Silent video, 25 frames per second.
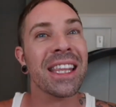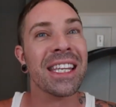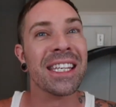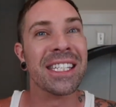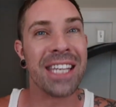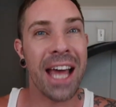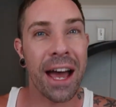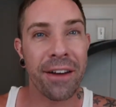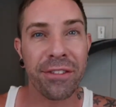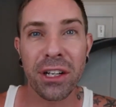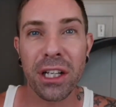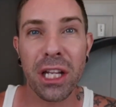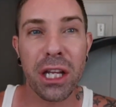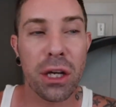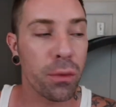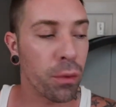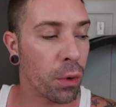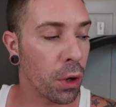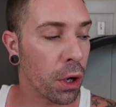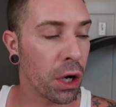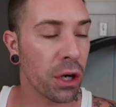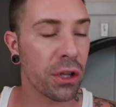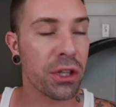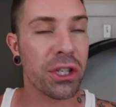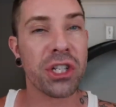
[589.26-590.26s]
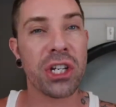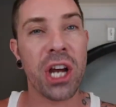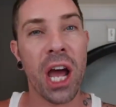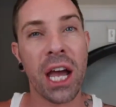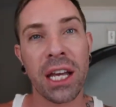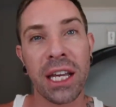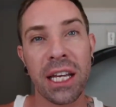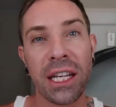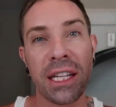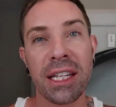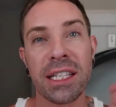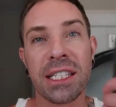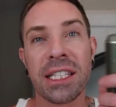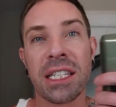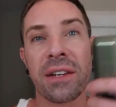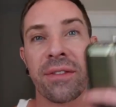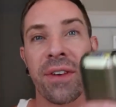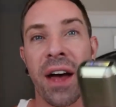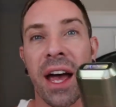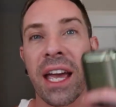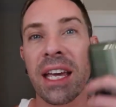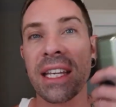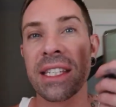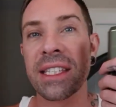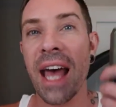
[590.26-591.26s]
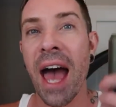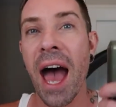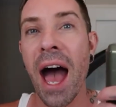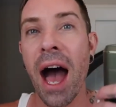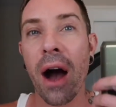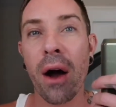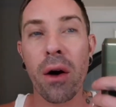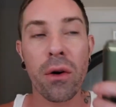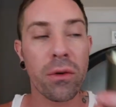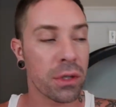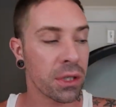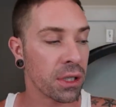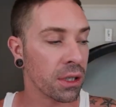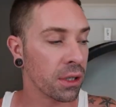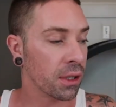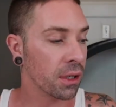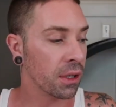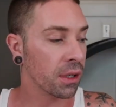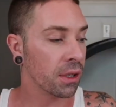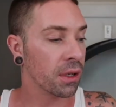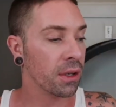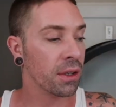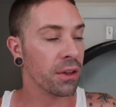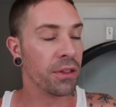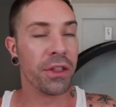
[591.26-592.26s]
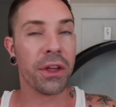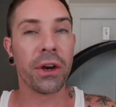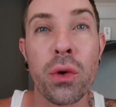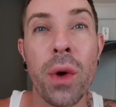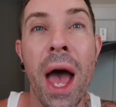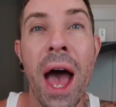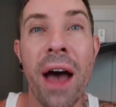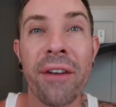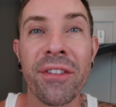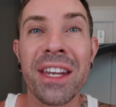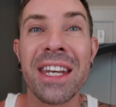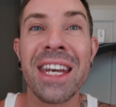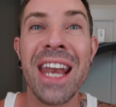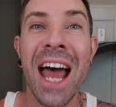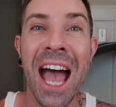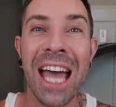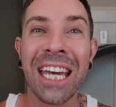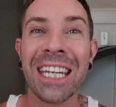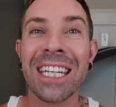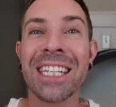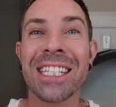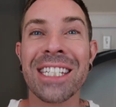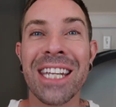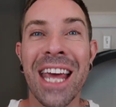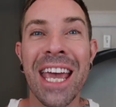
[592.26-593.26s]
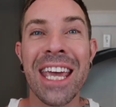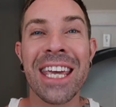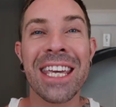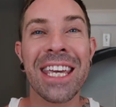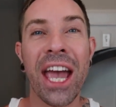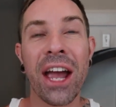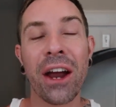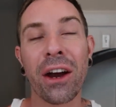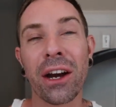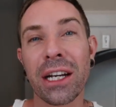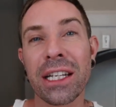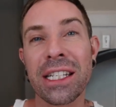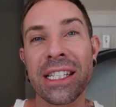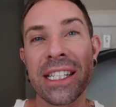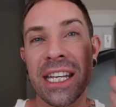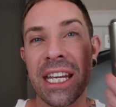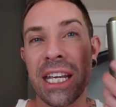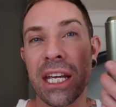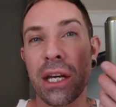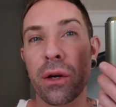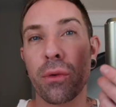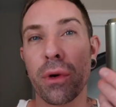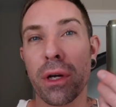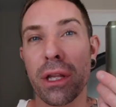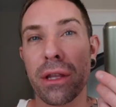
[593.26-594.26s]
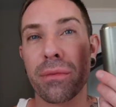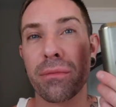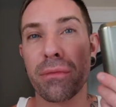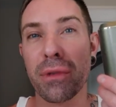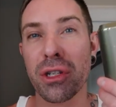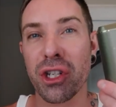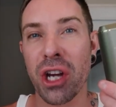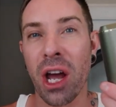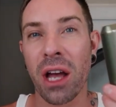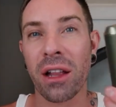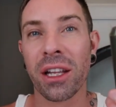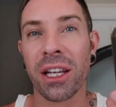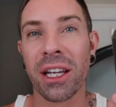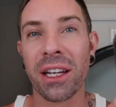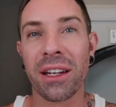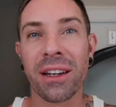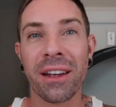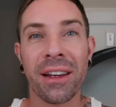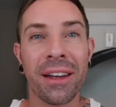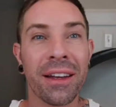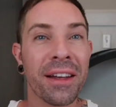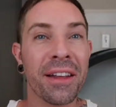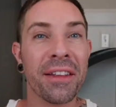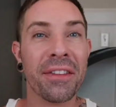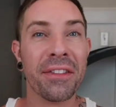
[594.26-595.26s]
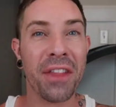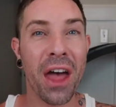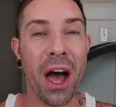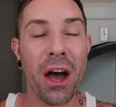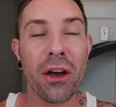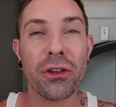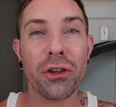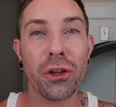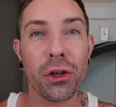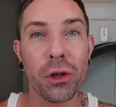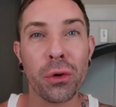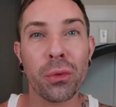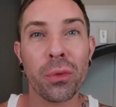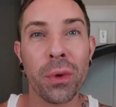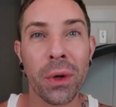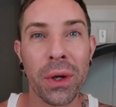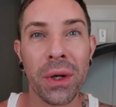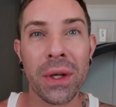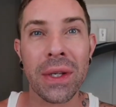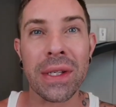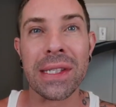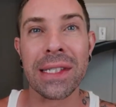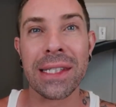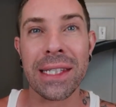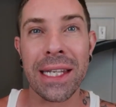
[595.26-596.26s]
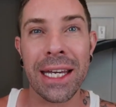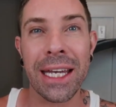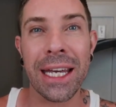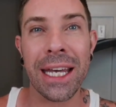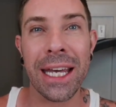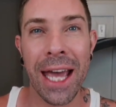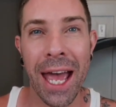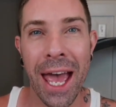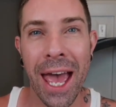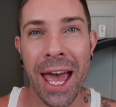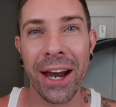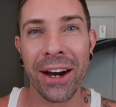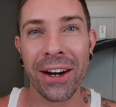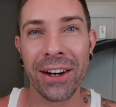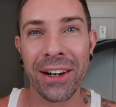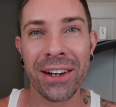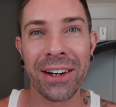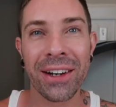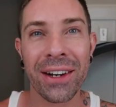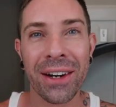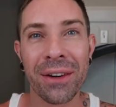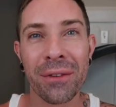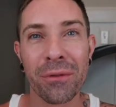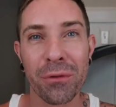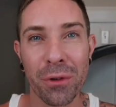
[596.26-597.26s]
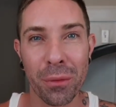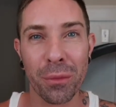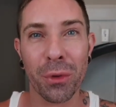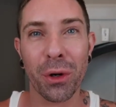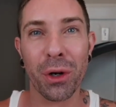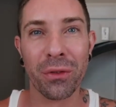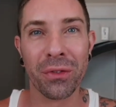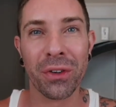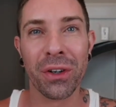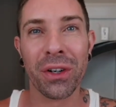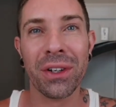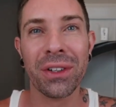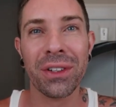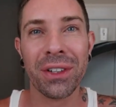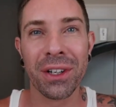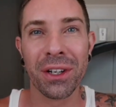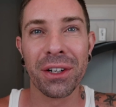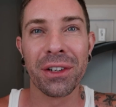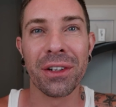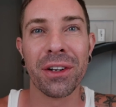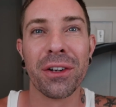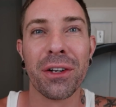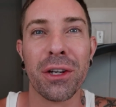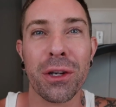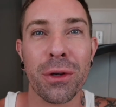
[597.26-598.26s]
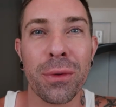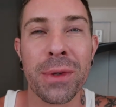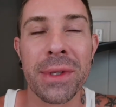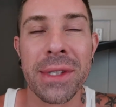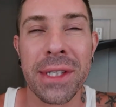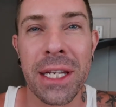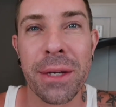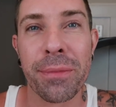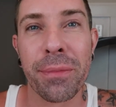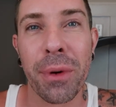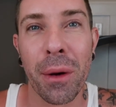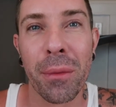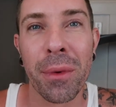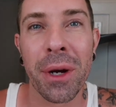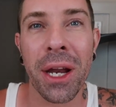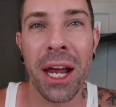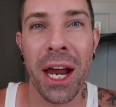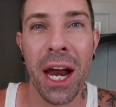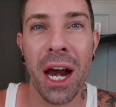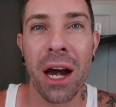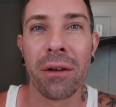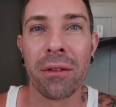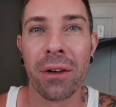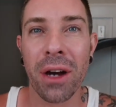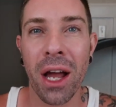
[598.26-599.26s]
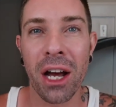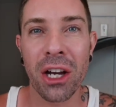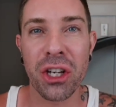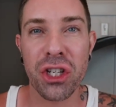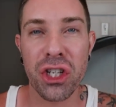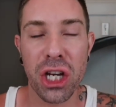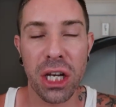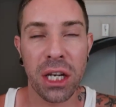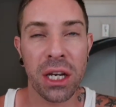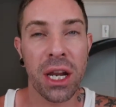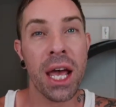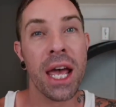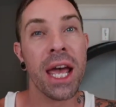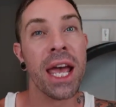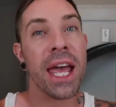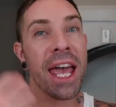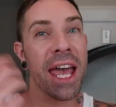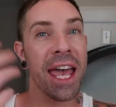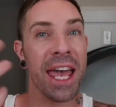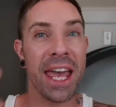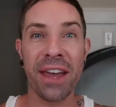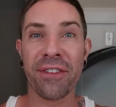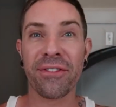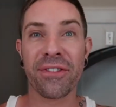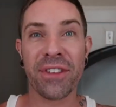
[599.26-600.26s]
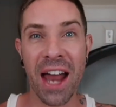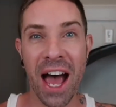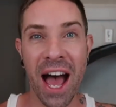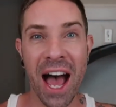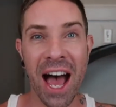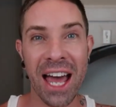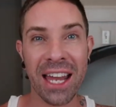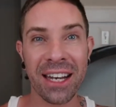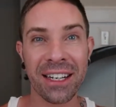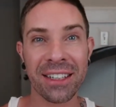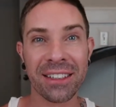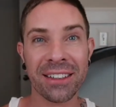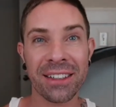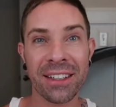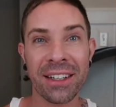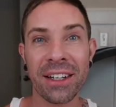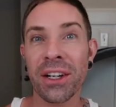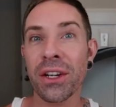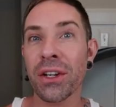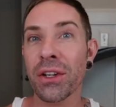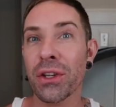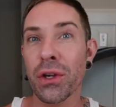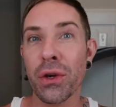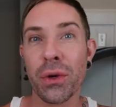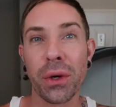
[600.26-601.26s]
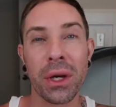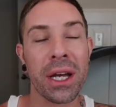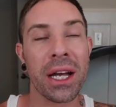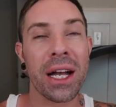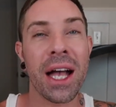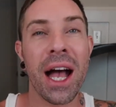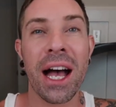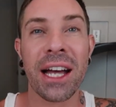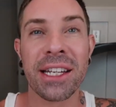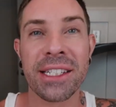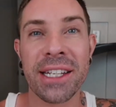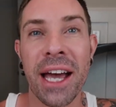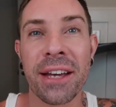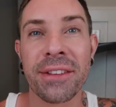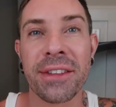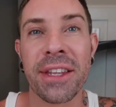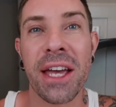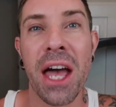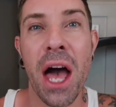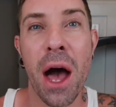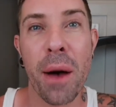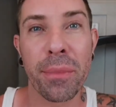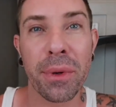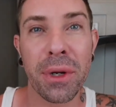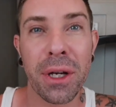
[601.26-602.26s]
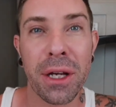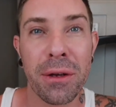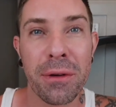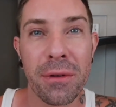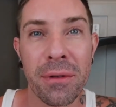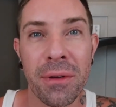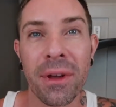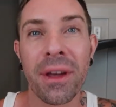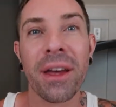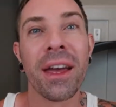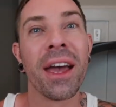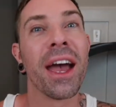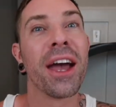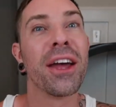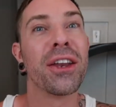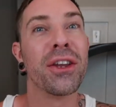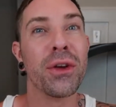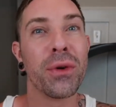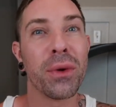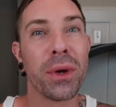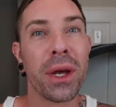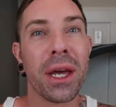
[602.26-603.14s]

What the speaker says: definitely worth checking this device out. You have a 90-day guarantee with Megelin that you will see hair removal and you will see permanent hair reduction. If not, you can contact the company and you